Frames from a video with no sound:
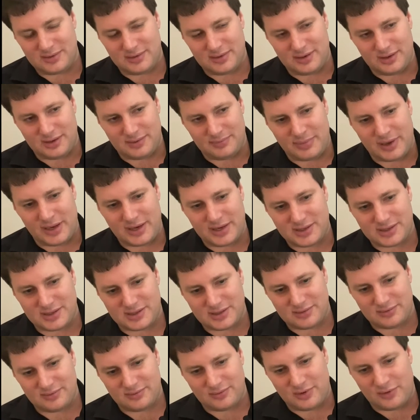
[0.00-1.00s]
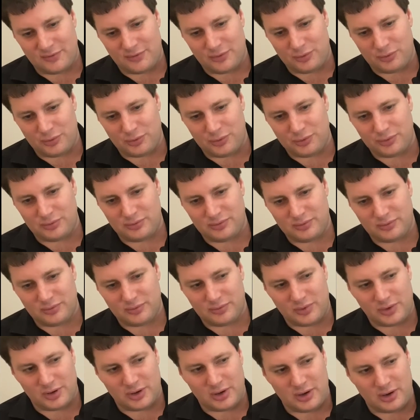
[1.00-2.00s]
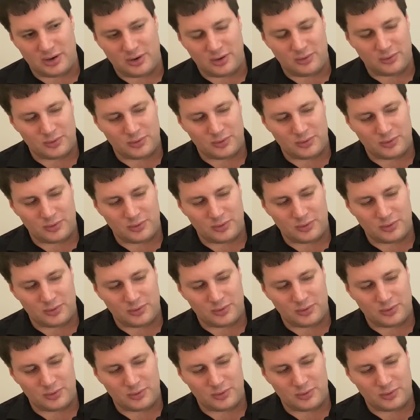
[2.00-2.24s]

the bass of the root where you're